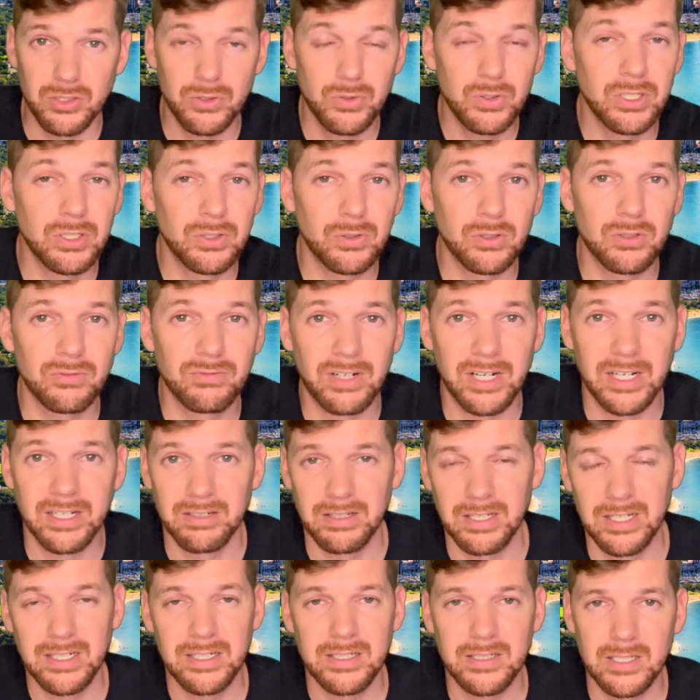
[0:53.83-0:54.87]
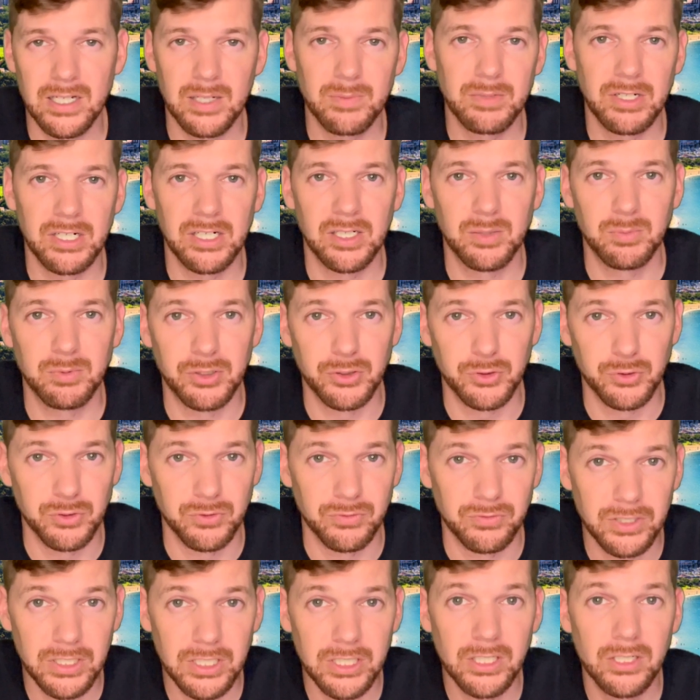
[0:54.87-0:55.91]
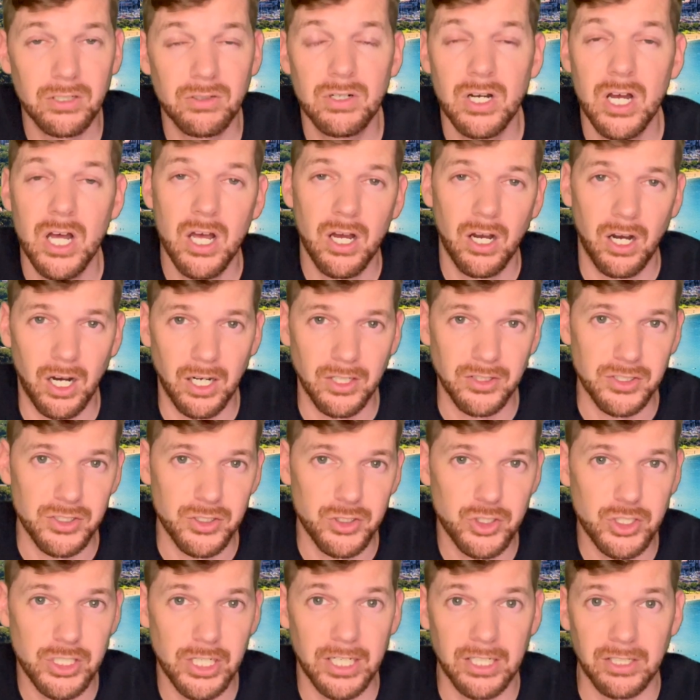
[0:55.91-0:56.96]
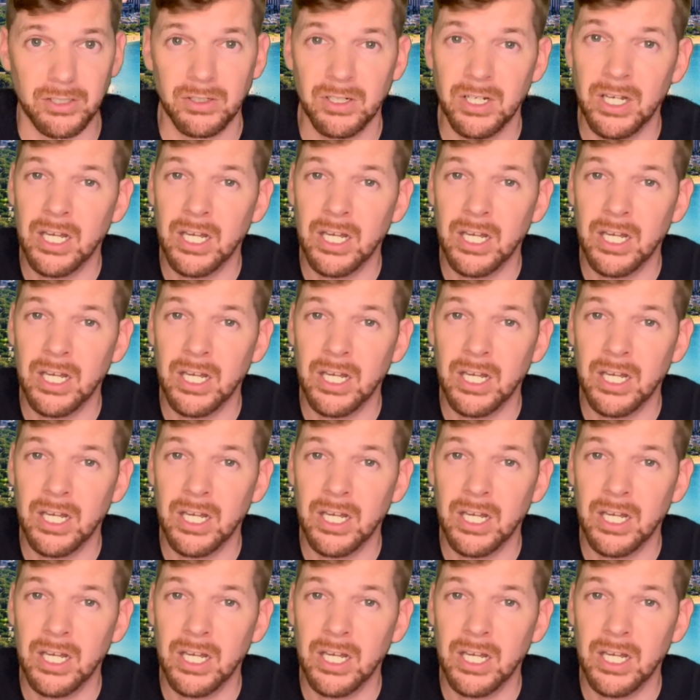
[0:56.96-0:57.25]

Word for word: you get notified anytime that I upload a new video on this channel.